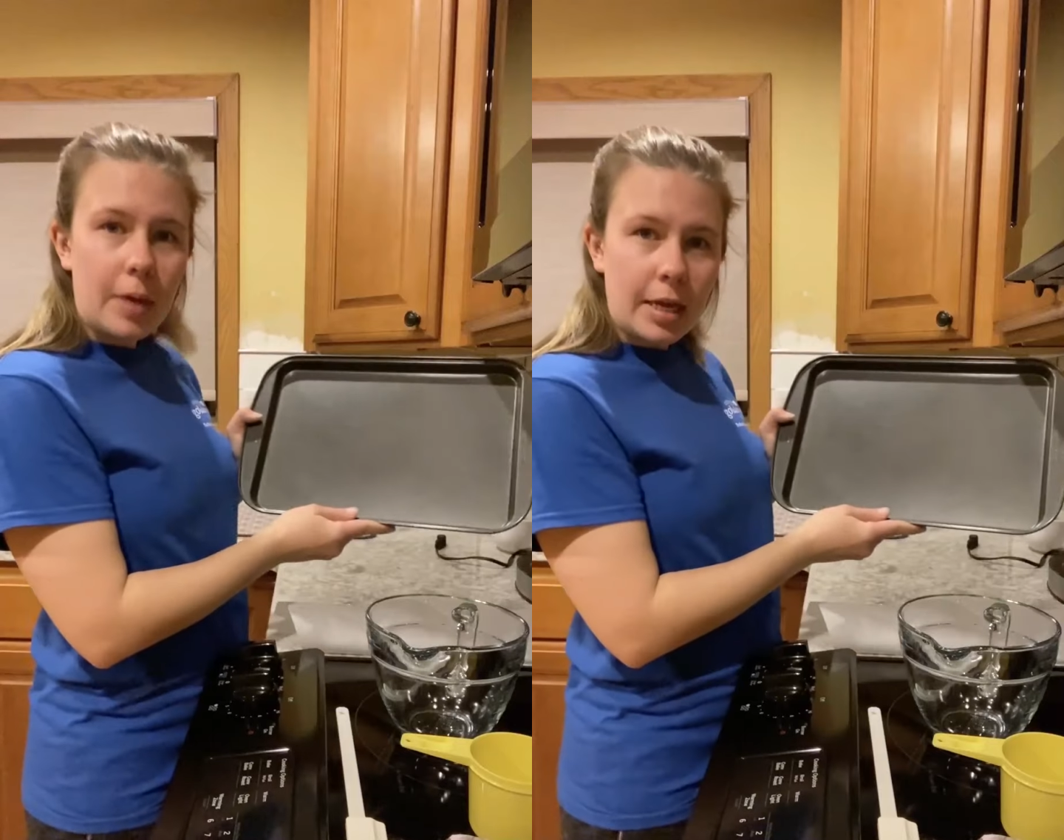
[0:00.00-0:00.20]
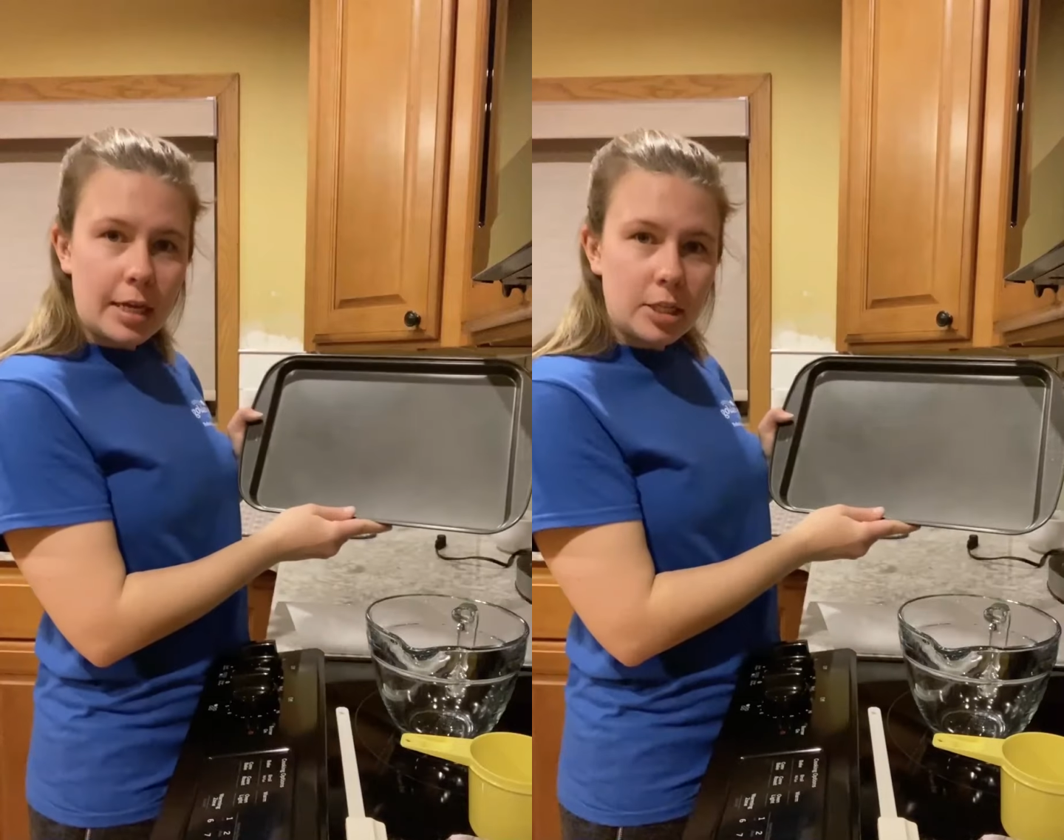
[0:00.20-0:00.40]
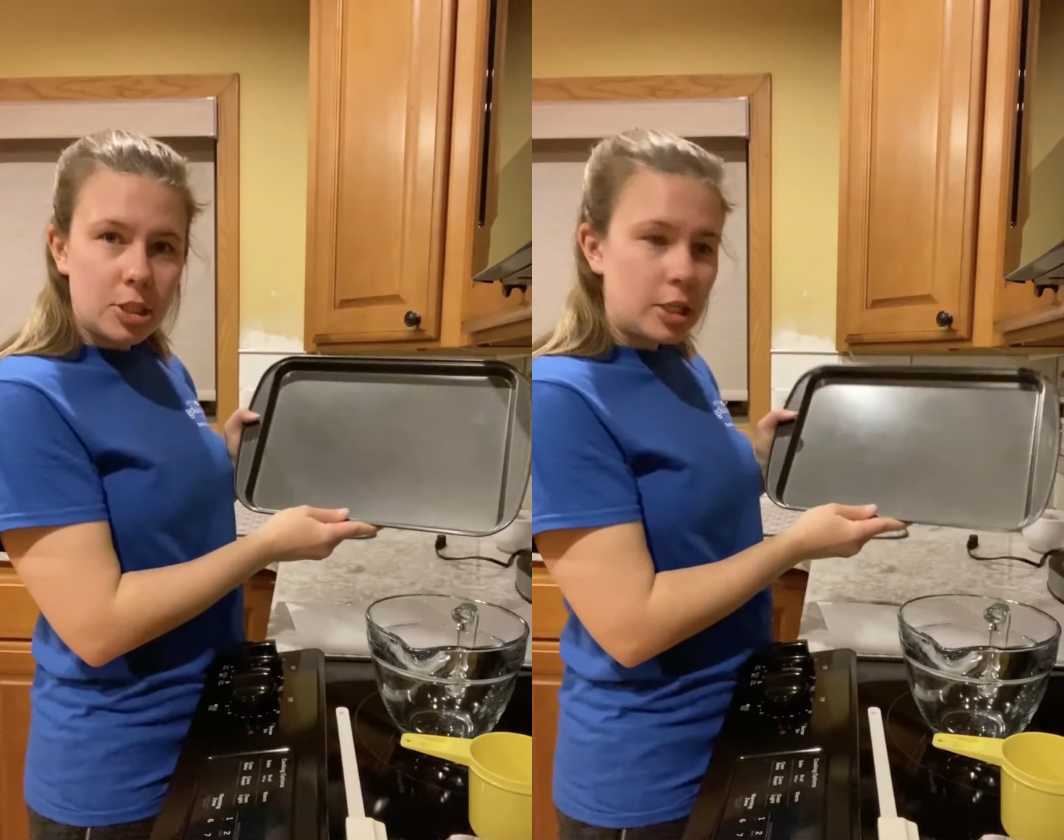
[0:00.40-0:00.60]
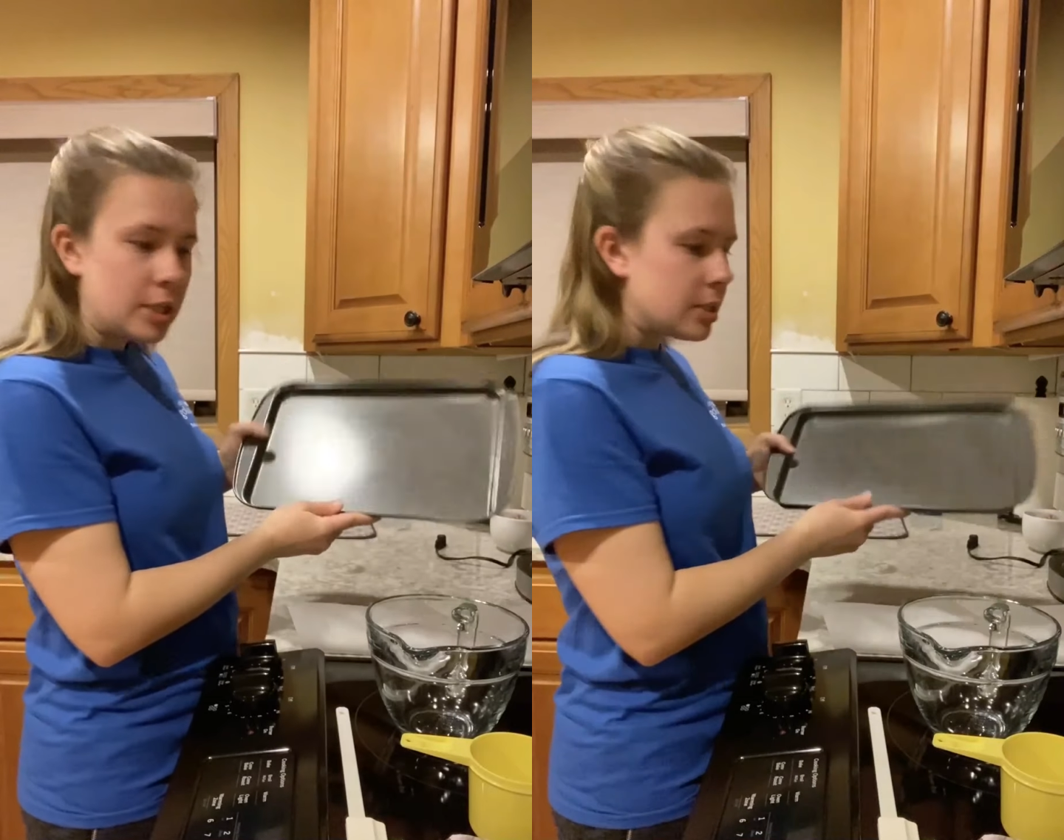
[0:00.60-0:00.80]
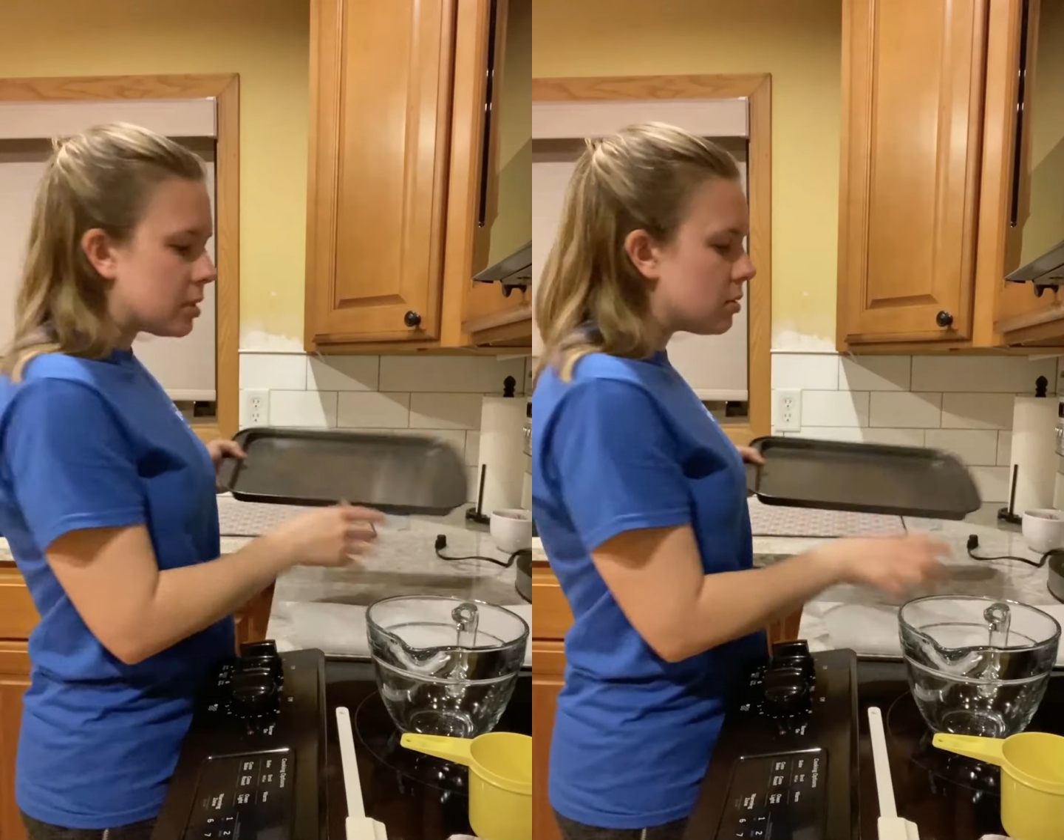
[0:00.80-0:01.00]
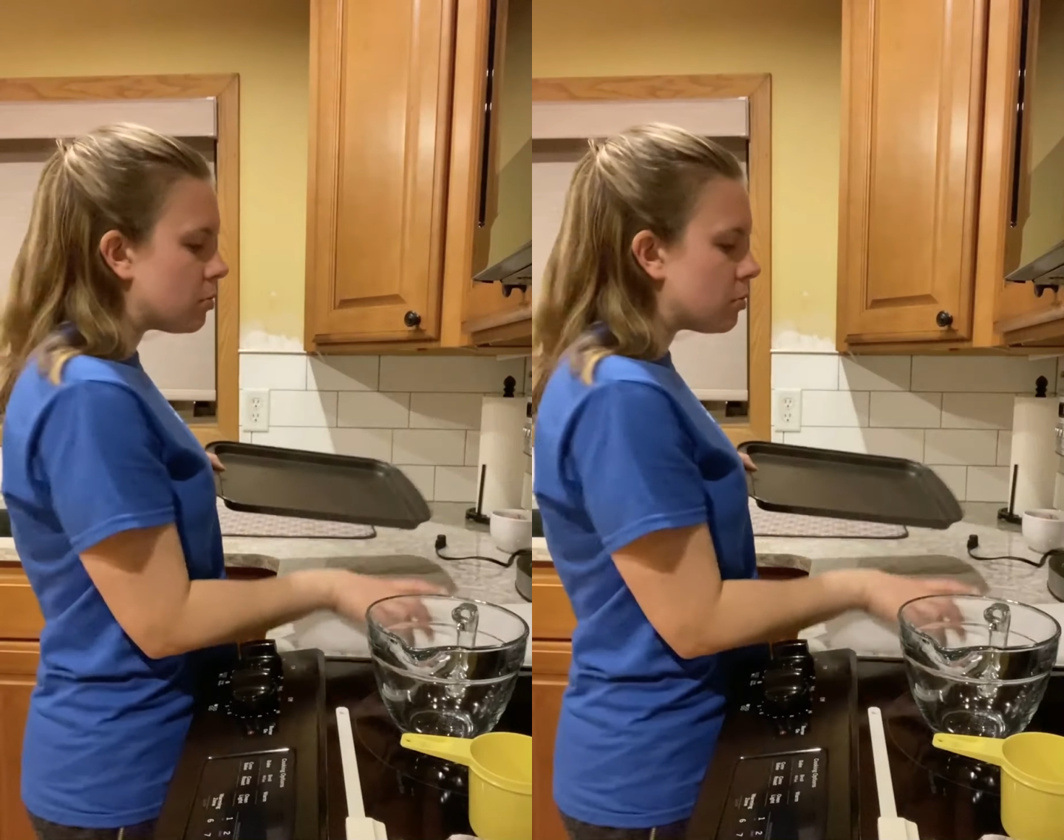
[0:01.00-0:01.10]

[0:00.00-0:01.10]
baking sheet